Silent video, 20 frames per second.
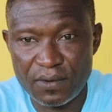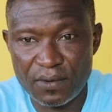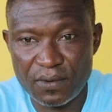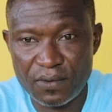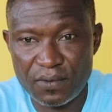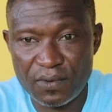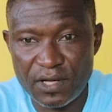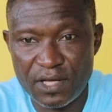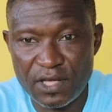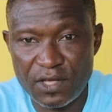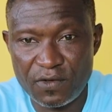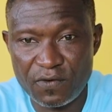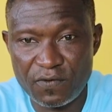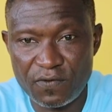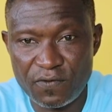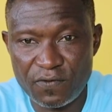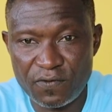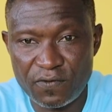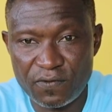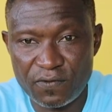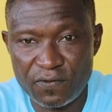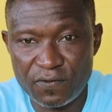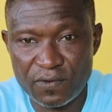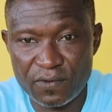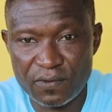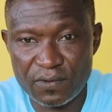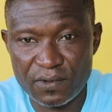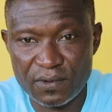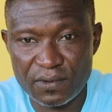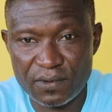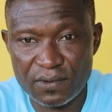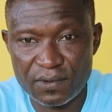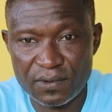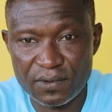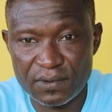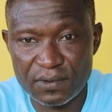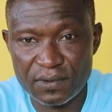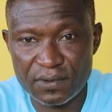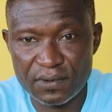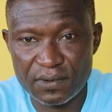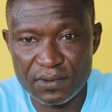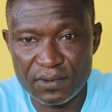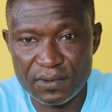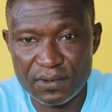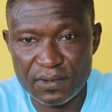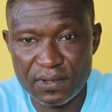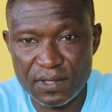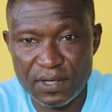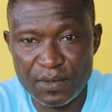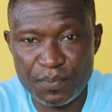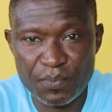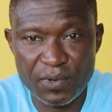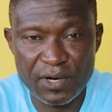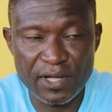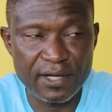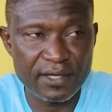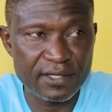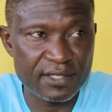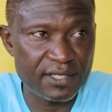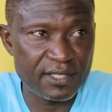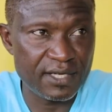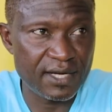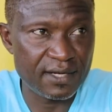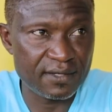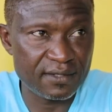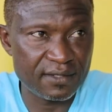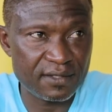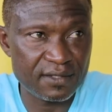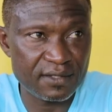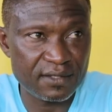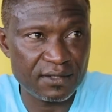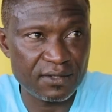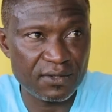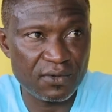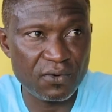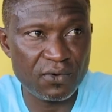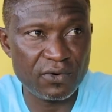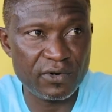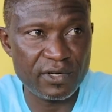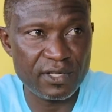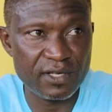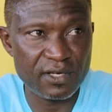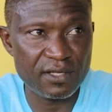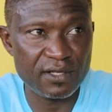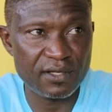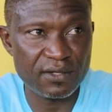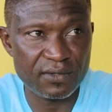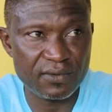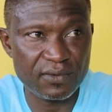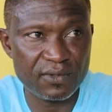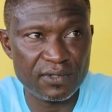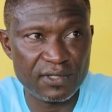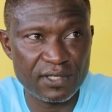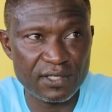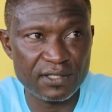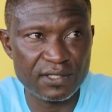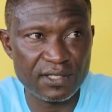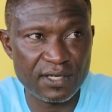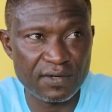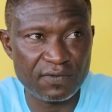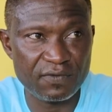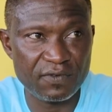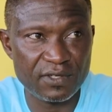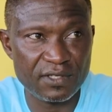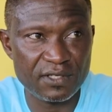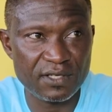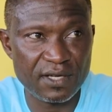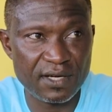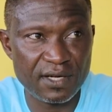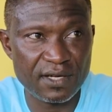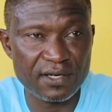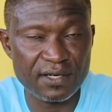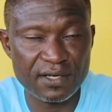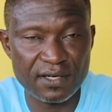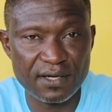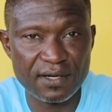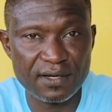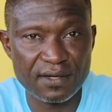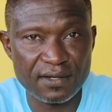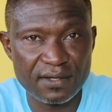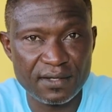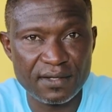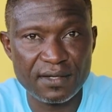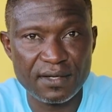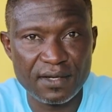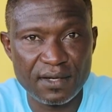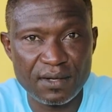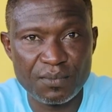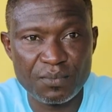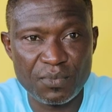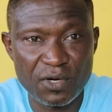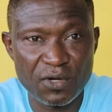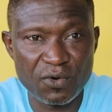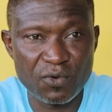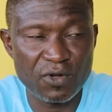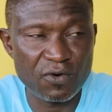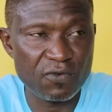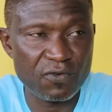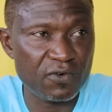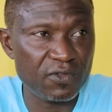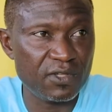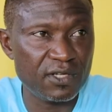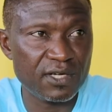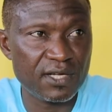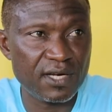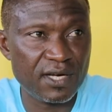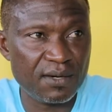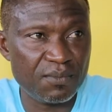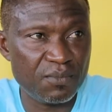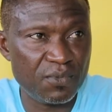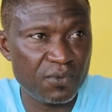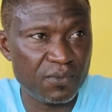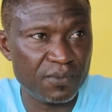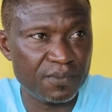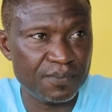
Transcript: we give a player a chance who really will deserve it and play well for the club.